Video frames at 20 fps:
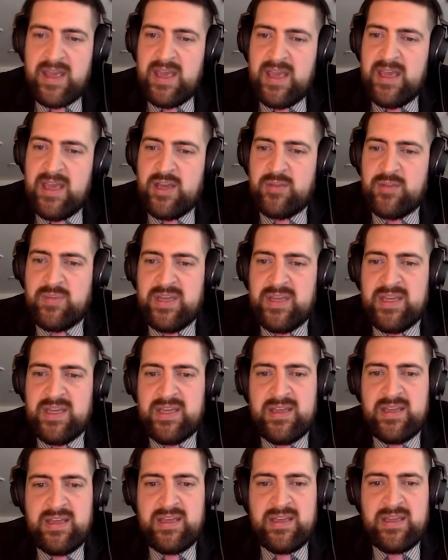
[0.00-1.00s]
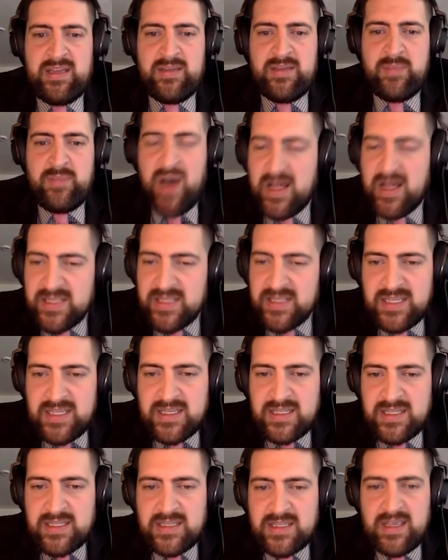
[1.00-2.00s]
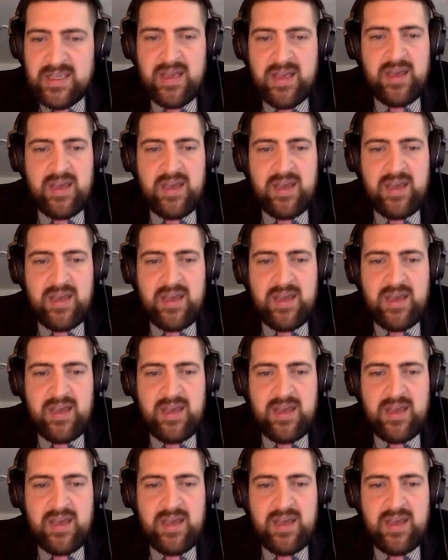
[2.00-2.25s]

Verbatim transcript: it could be politics.